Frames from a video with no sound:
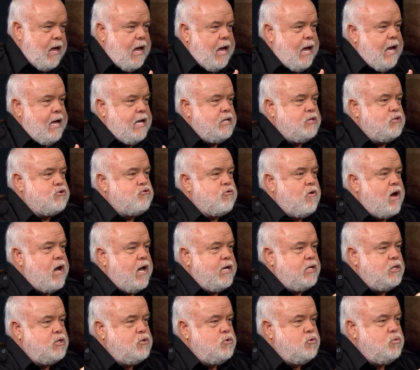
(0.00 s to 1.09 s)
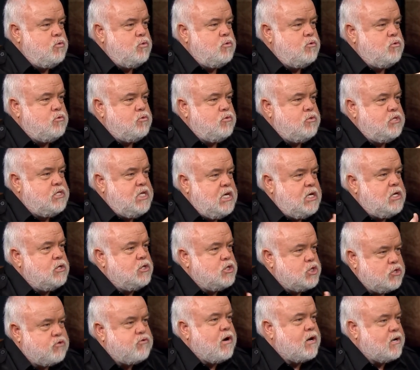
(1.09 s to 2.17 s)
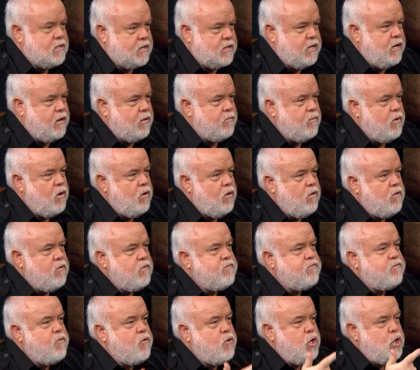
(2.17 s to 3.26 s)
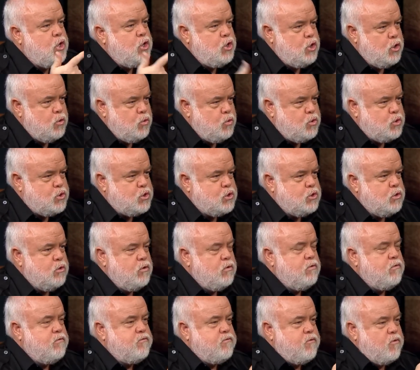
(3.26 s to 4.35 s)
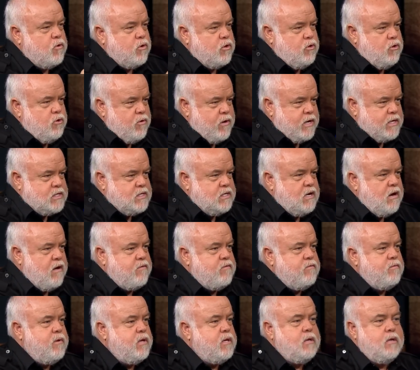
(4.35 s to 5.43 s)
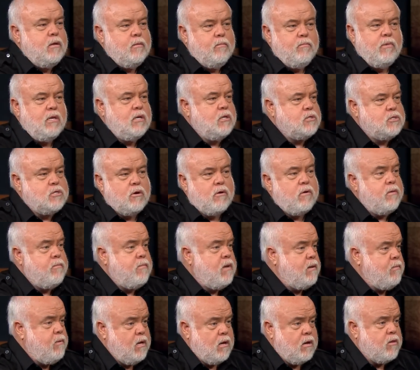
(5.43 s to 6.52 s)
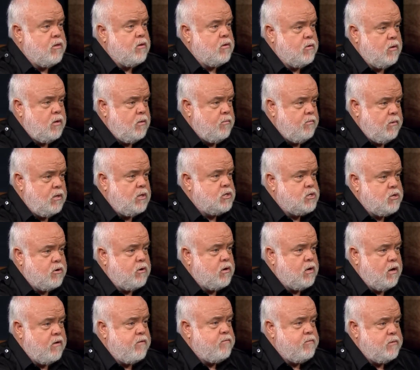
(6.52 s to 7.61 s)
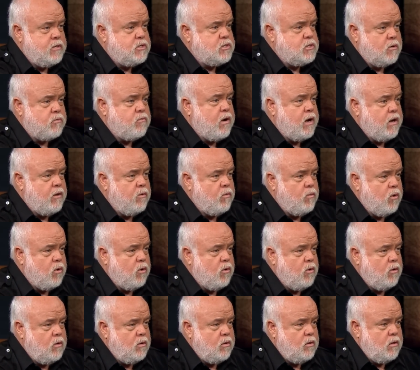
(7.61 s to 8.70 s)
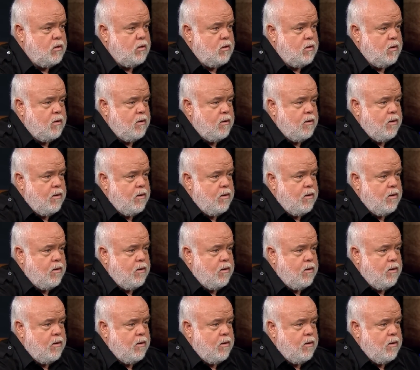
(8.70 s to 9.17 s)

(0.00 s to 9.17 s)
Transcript: and trying to deconstruct them for use for the U S government, military, and maybe other military governments around the world. That,